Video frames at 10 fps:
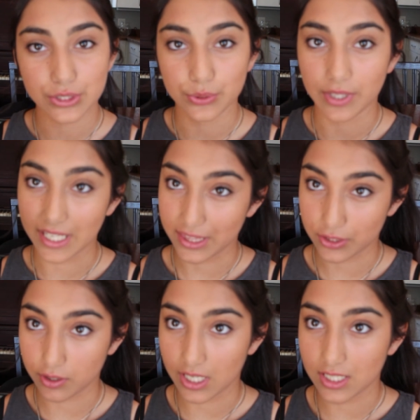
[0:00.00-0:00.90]
To
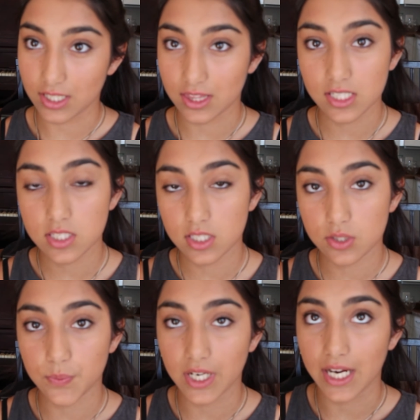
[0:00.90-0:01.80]
8th grade. This
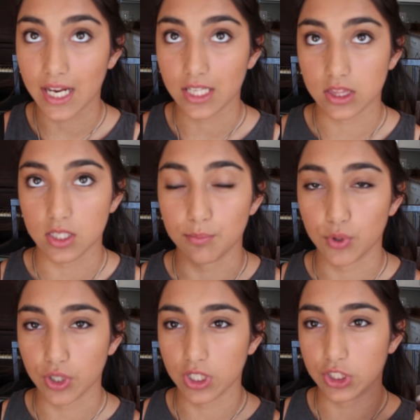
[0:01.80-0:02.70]
is where I had the
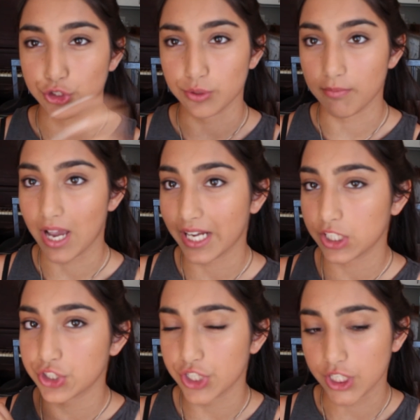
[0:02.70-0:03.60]
more
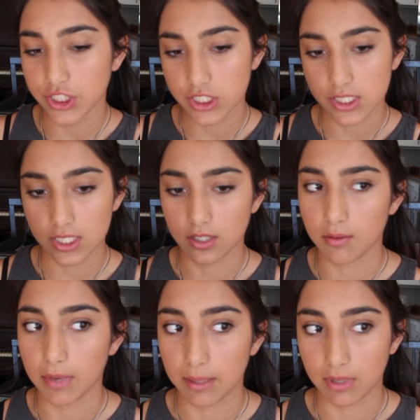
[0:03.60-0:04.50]
dramatic changes
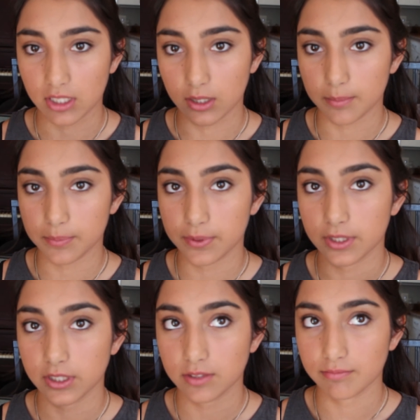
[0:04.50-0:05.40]
in my makeup
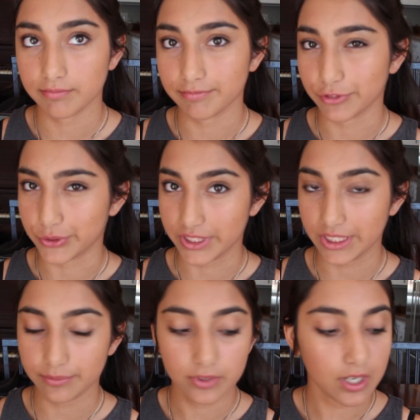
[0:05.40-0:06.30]

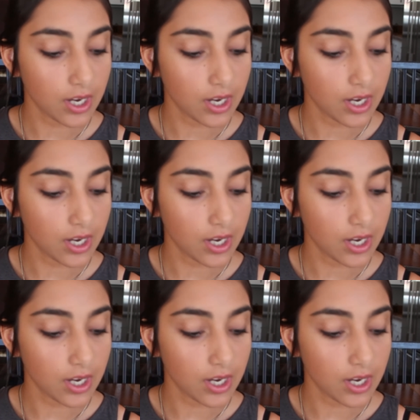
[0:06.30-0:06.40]
routine.